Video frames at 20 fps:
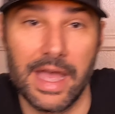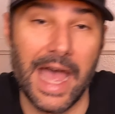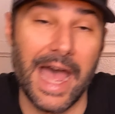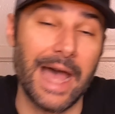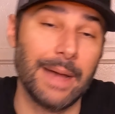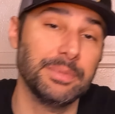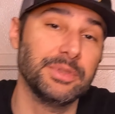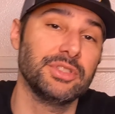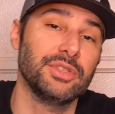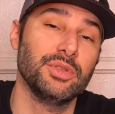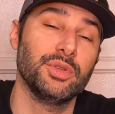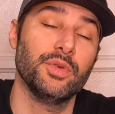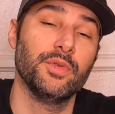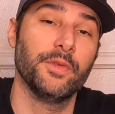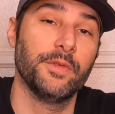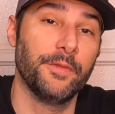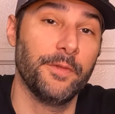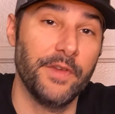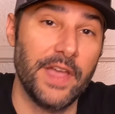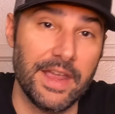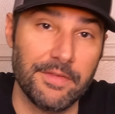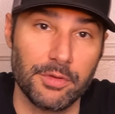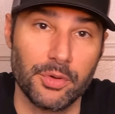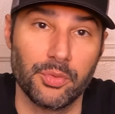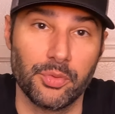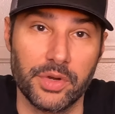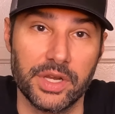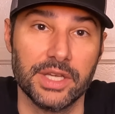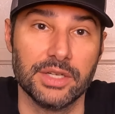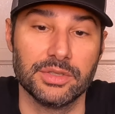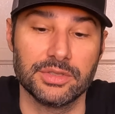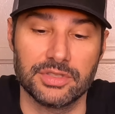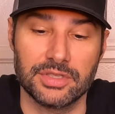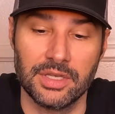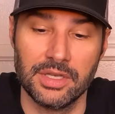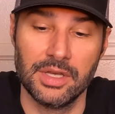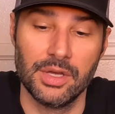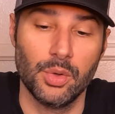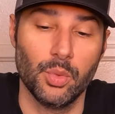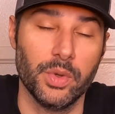absolute favorite
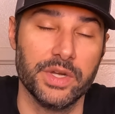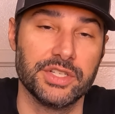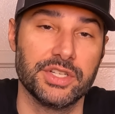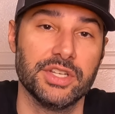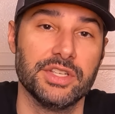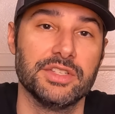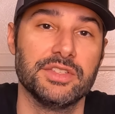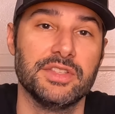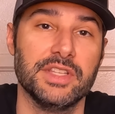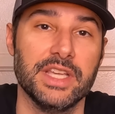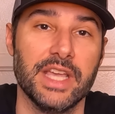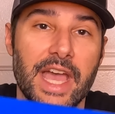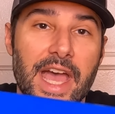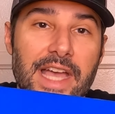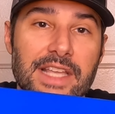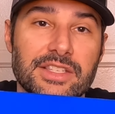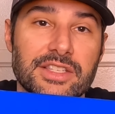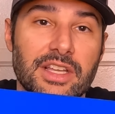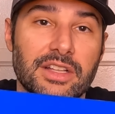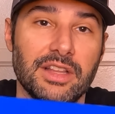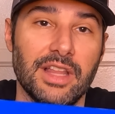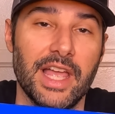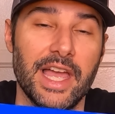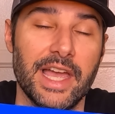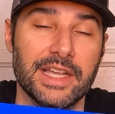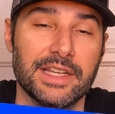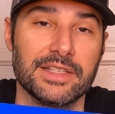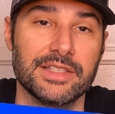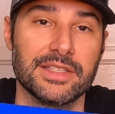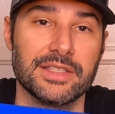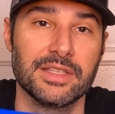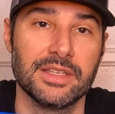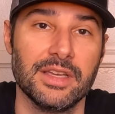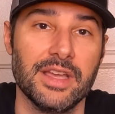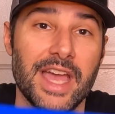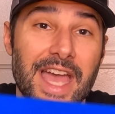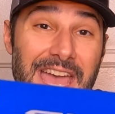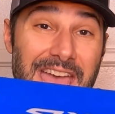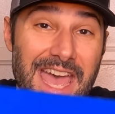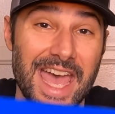reels, which is the SLX
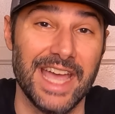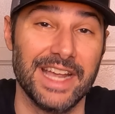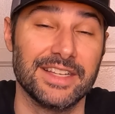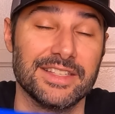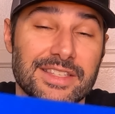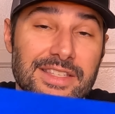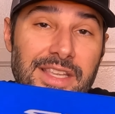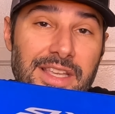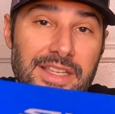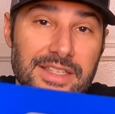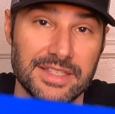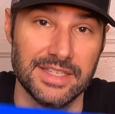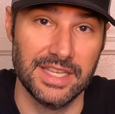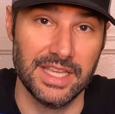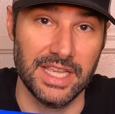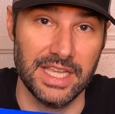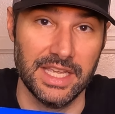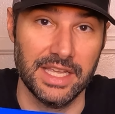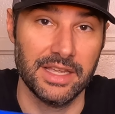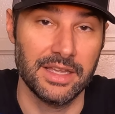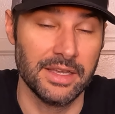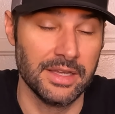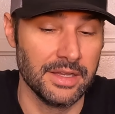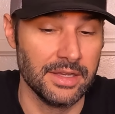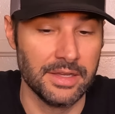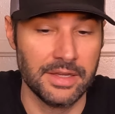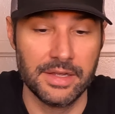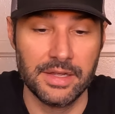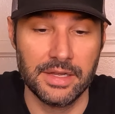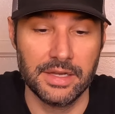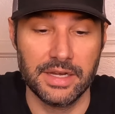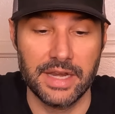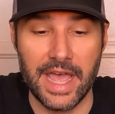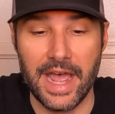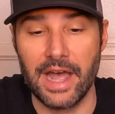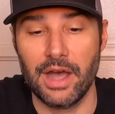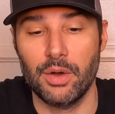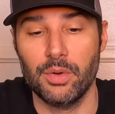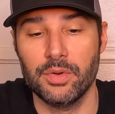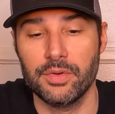XT.
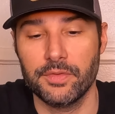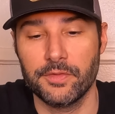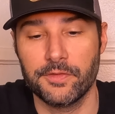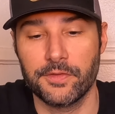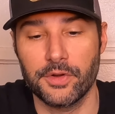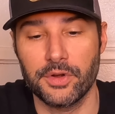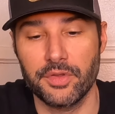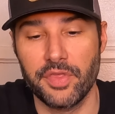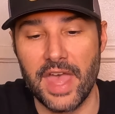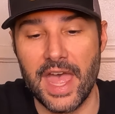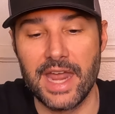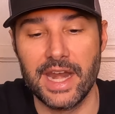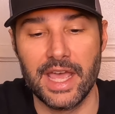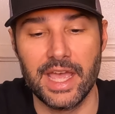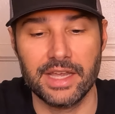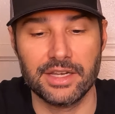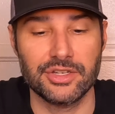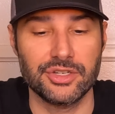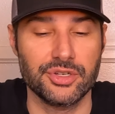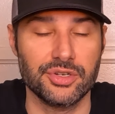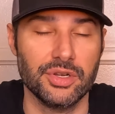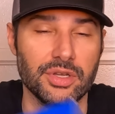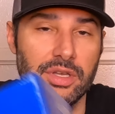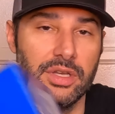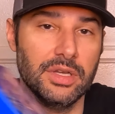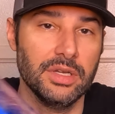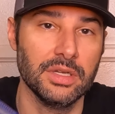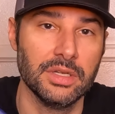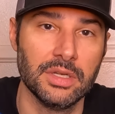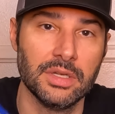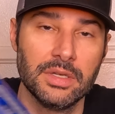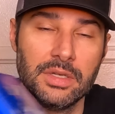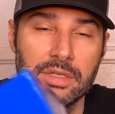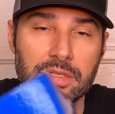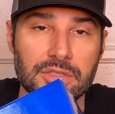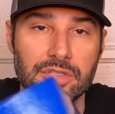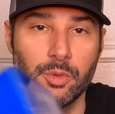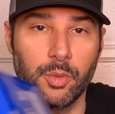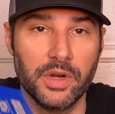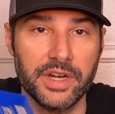Now, for that extra
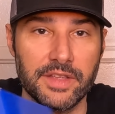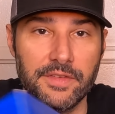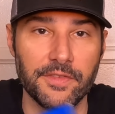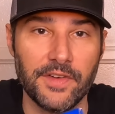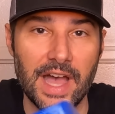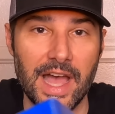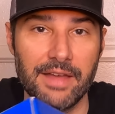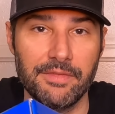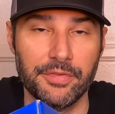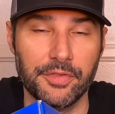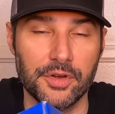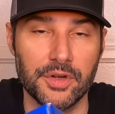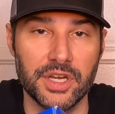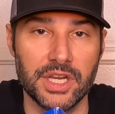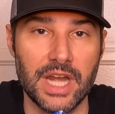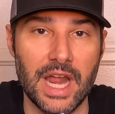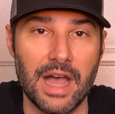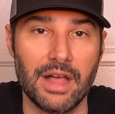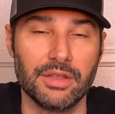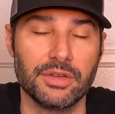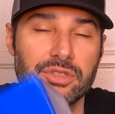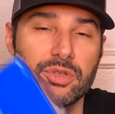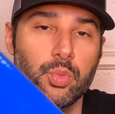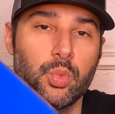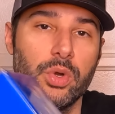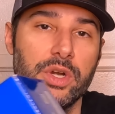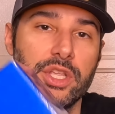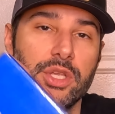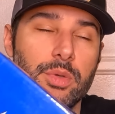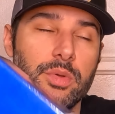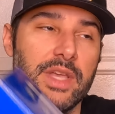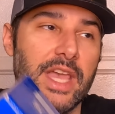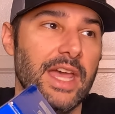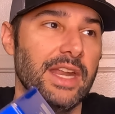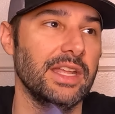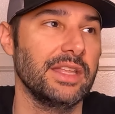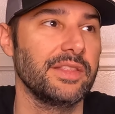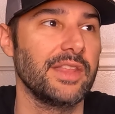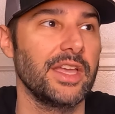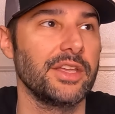$25, $30, what are you
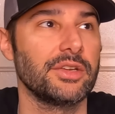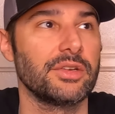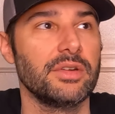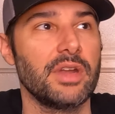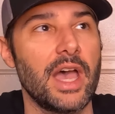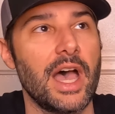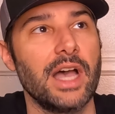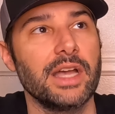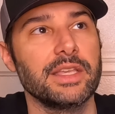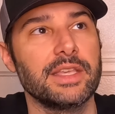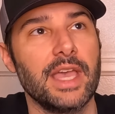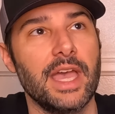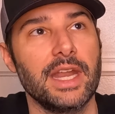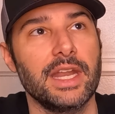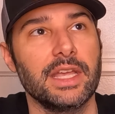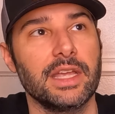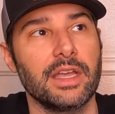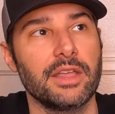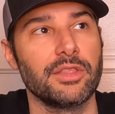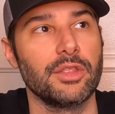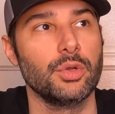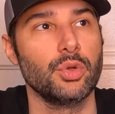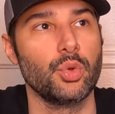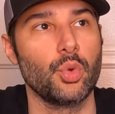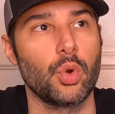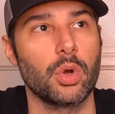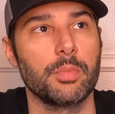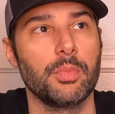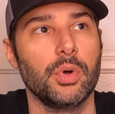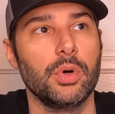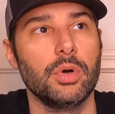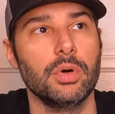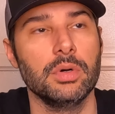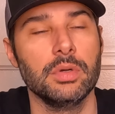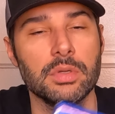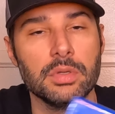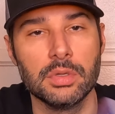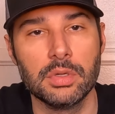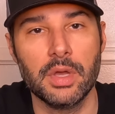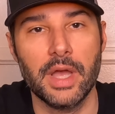getting that you're not getting in the
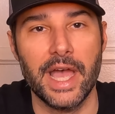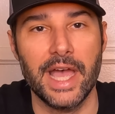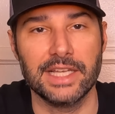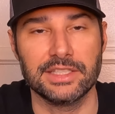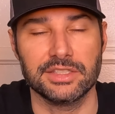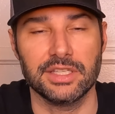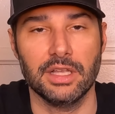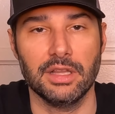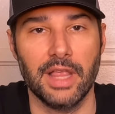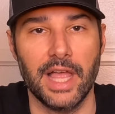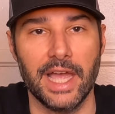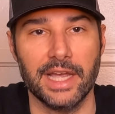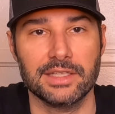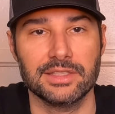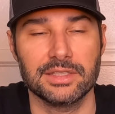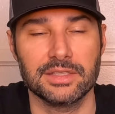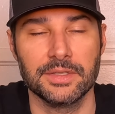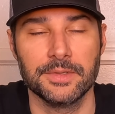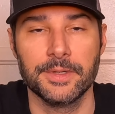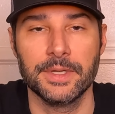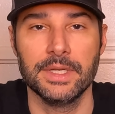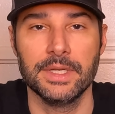normal SLX?